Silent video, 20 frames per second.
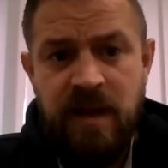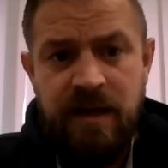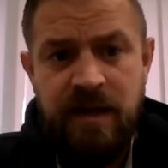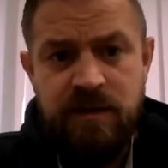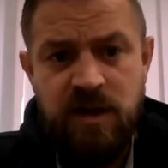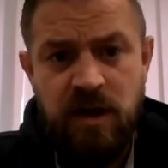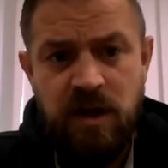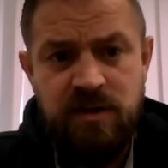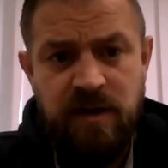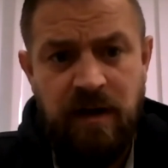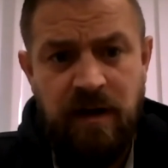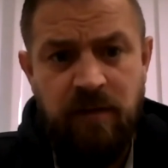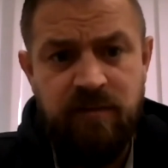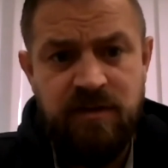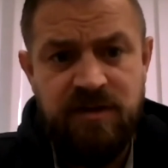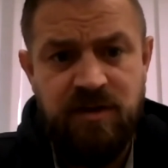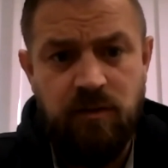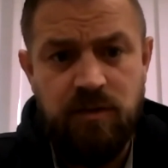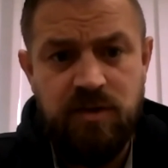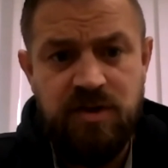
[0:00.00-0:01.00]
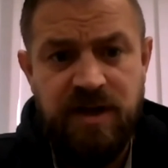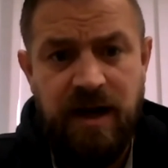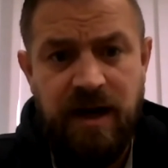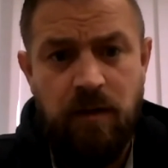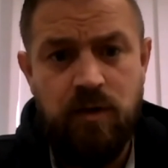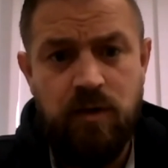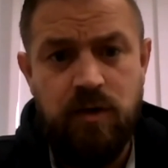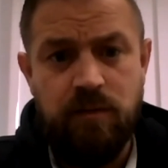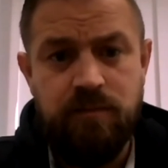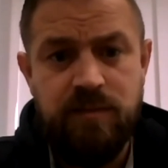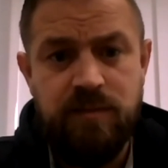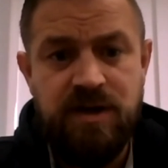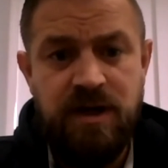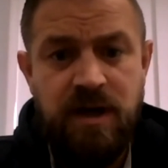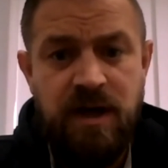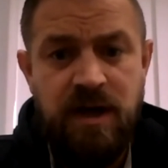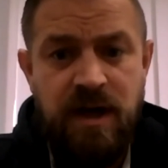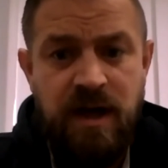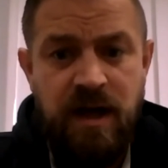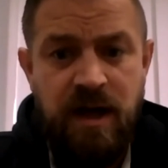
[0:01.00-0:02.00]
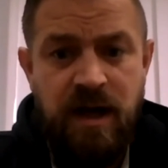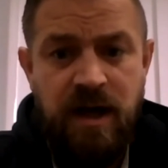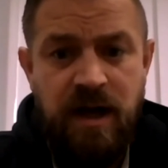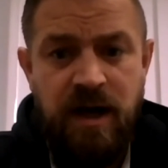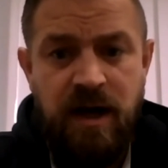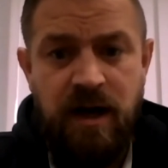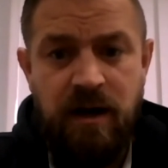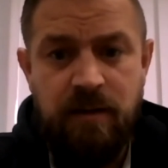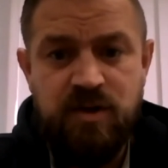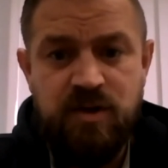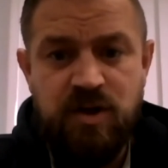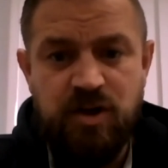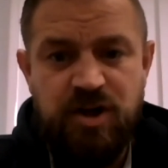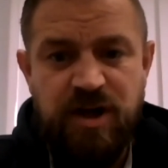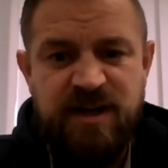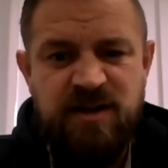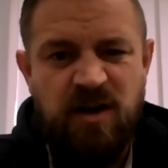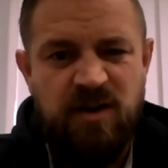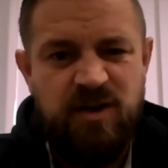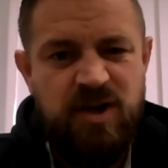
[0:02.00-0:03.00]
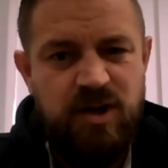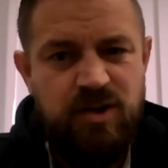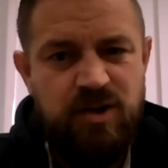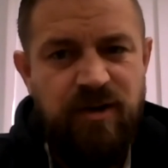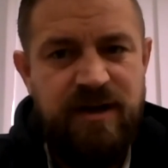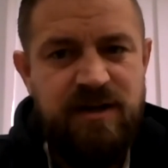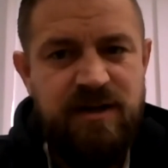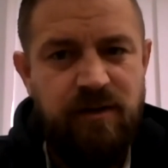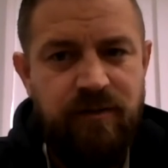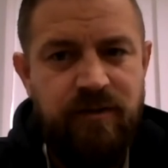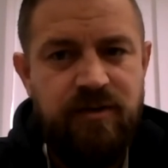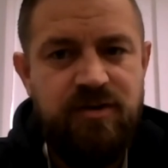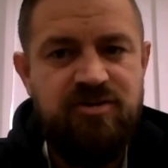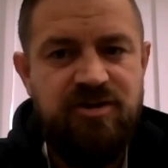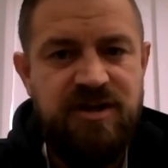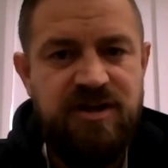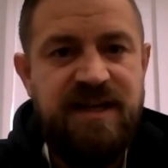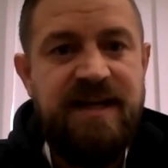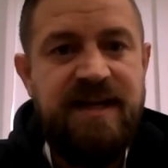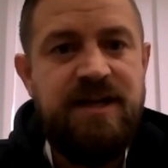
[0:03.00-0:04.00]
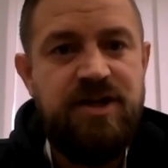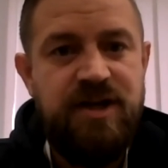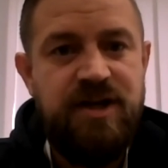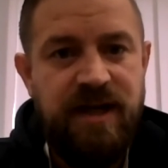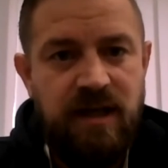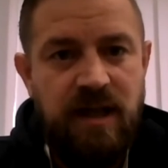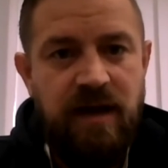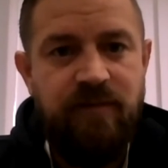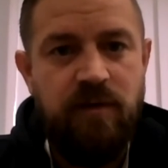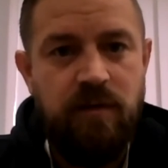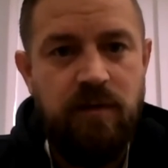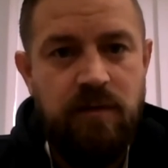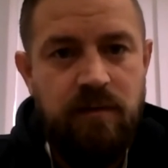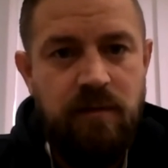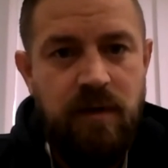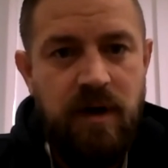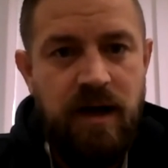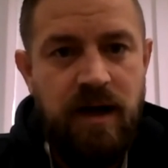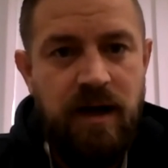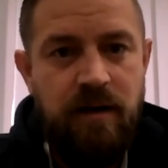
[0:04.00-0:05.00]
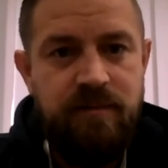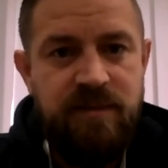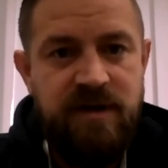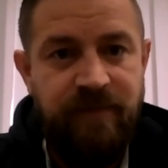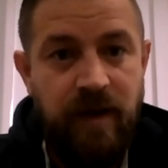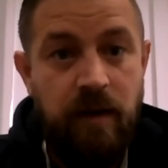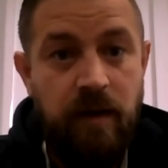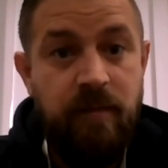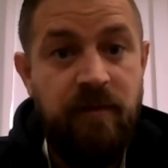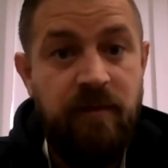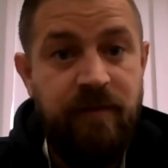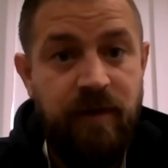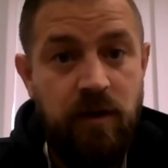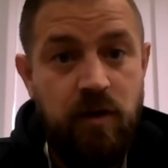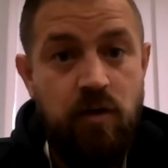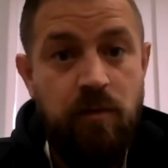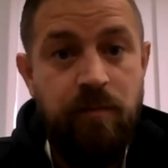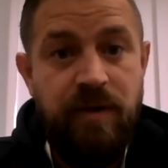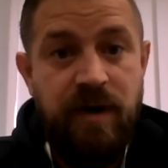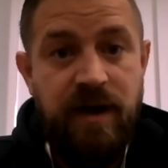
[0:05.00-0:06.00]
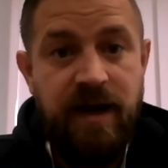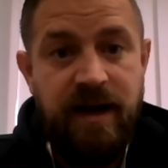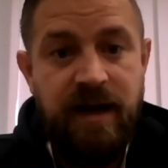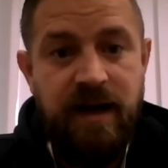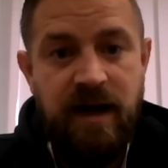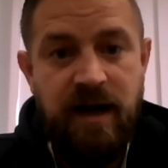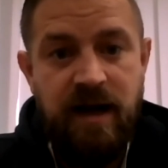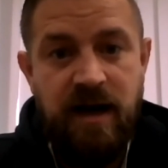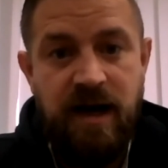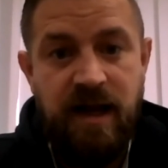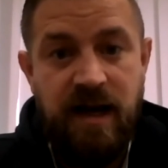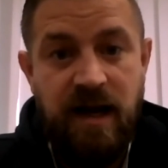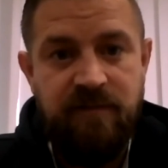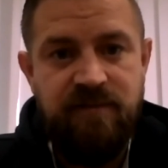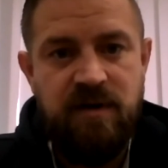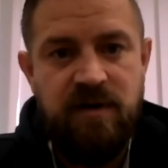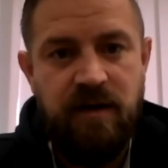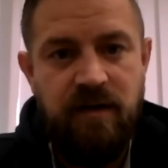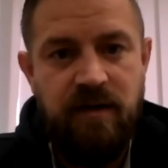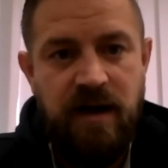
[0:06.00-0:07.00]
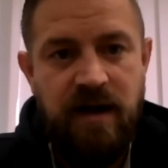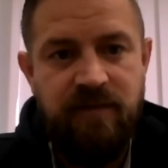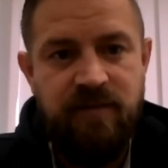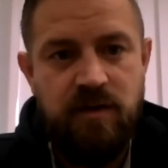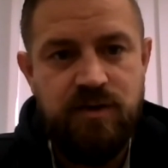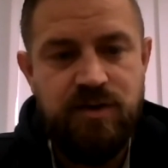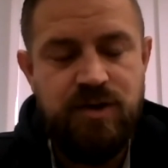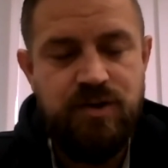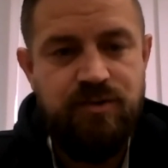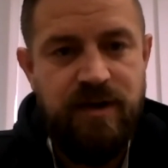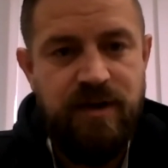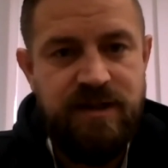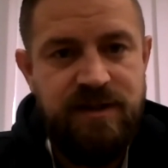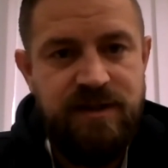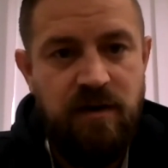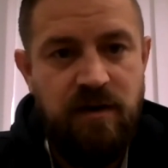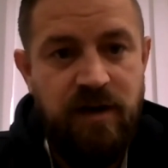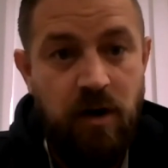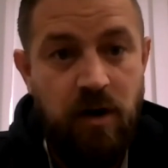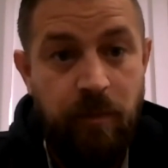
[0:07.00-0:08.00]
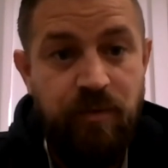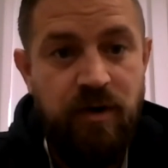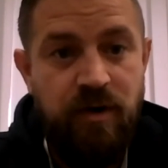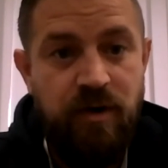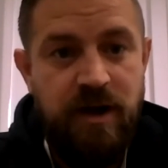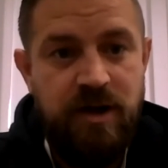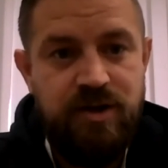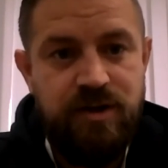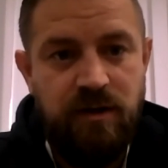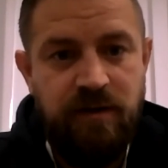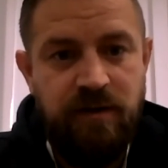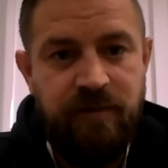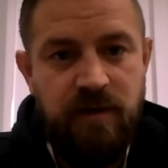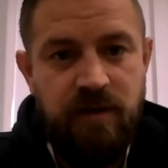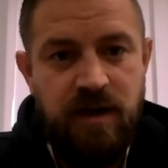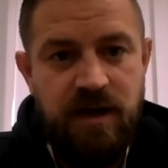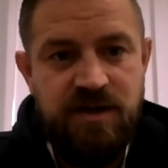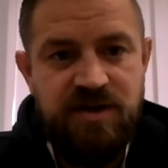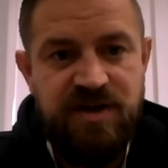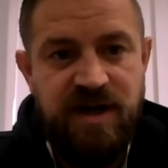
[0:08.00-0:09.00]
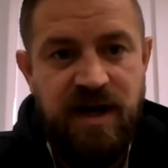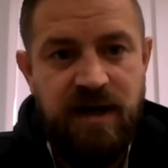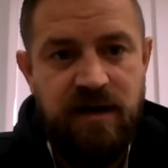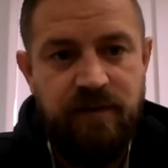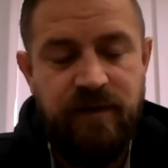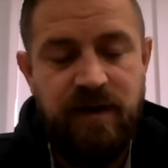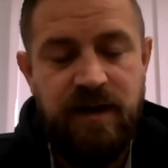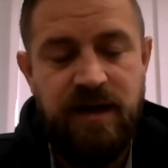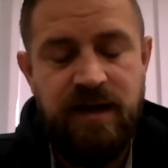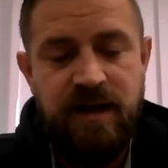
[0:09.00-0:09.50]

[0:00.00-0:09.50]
In terms of our results and outcomes. So she's concentrated on the strategic level development of the company, and I've concentrated on the operational side of it.